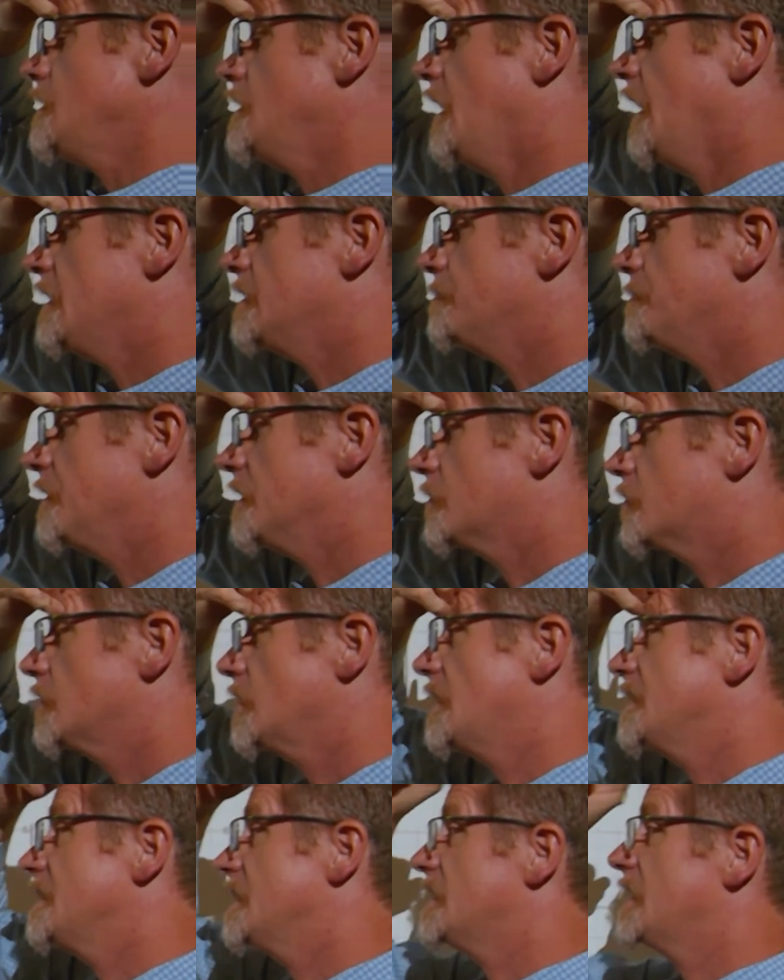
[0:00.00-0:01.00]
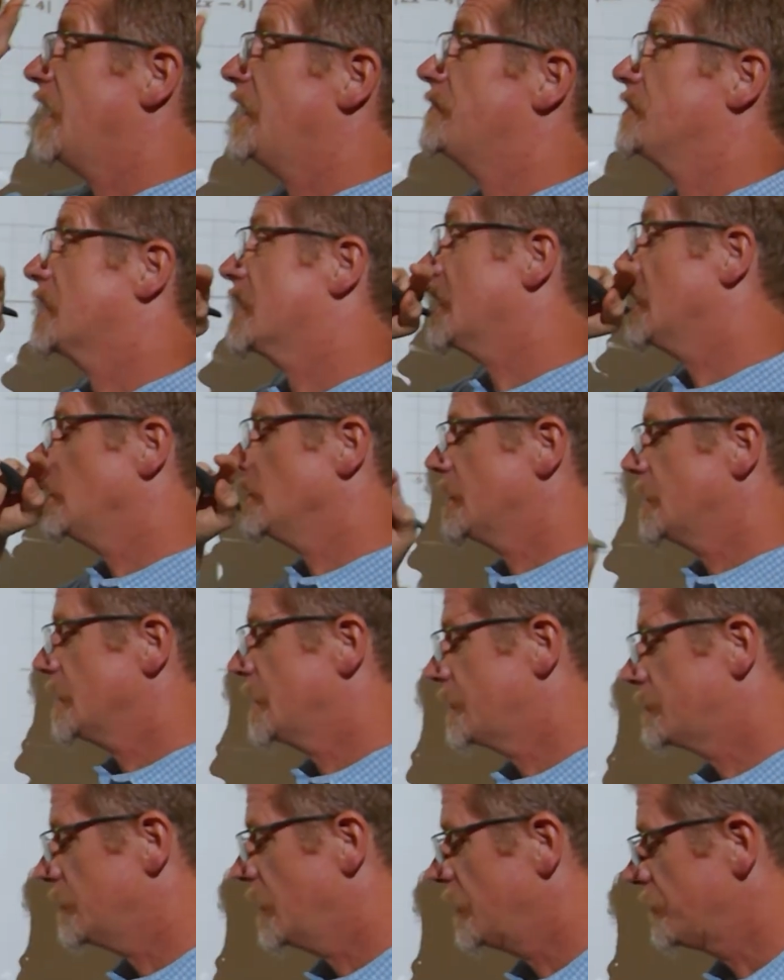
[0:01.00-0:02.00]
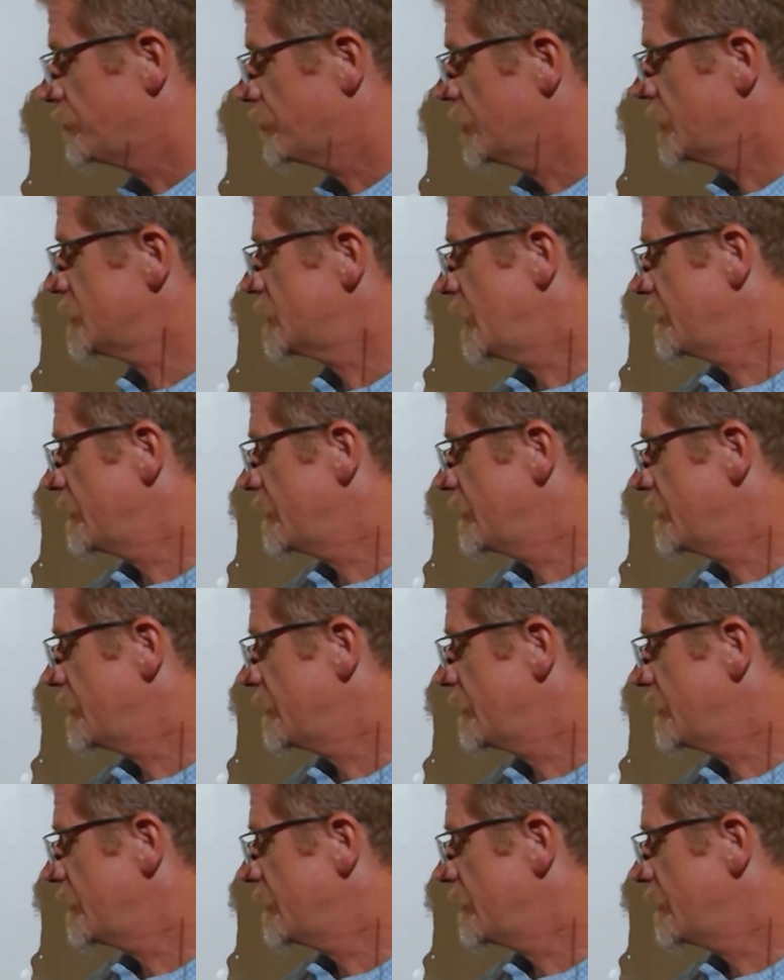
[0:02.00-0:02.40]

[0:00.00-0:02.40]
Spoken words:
And it'd be a good idea to have a calculator out for this.